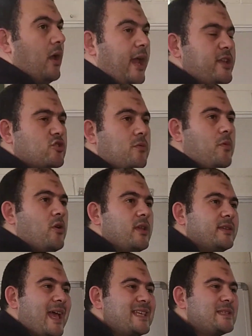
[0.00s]
Each
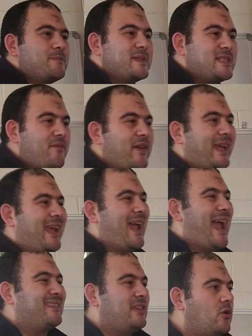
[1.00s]
component has a specific
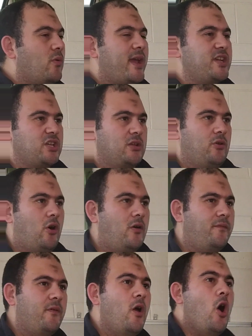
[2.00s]
attenuation
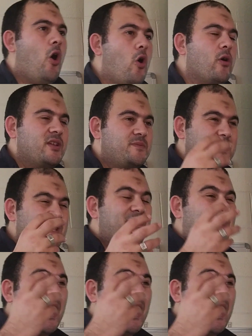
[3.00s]
of or a specific